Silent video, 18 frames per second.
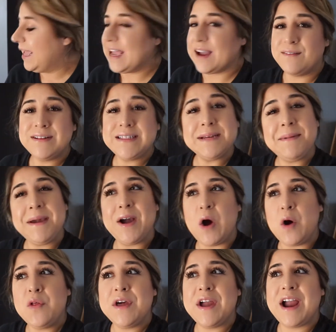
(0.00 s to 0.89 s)
Every time I
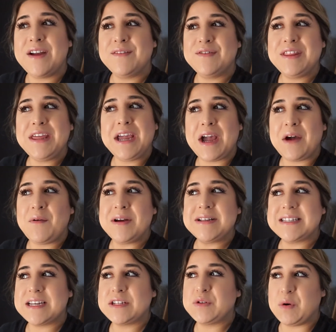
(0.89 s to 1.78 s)
go there, I feel like I
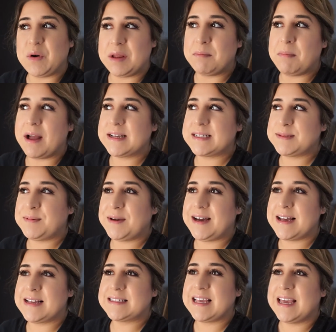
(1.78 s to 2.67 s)
waste like 20 bucks
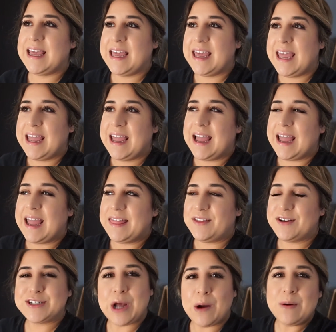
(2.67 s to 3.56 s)
because
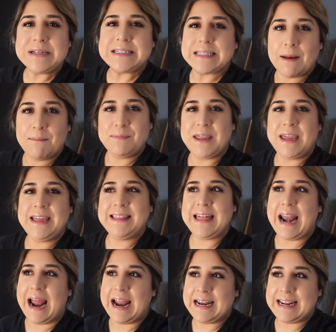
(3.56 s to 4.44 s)
there's always something
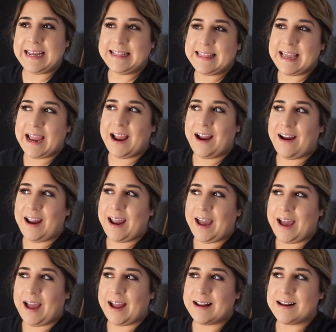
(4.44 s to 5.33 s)
that I need there
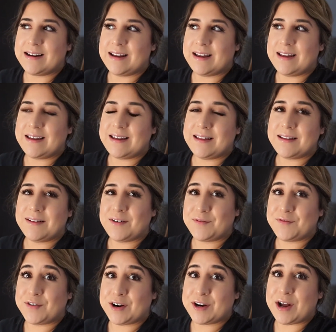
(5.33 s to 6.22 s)
and
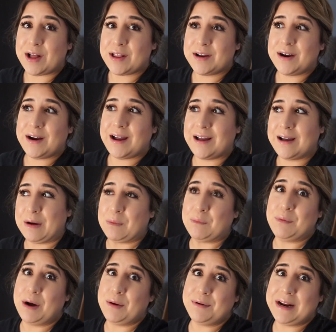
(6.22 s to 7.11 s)
for a dollar,
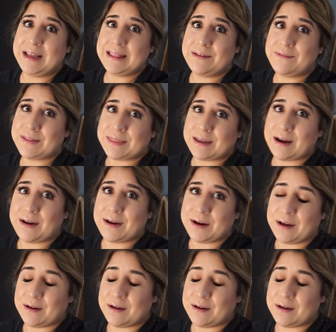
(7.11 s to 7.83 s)
why would I leave it there, you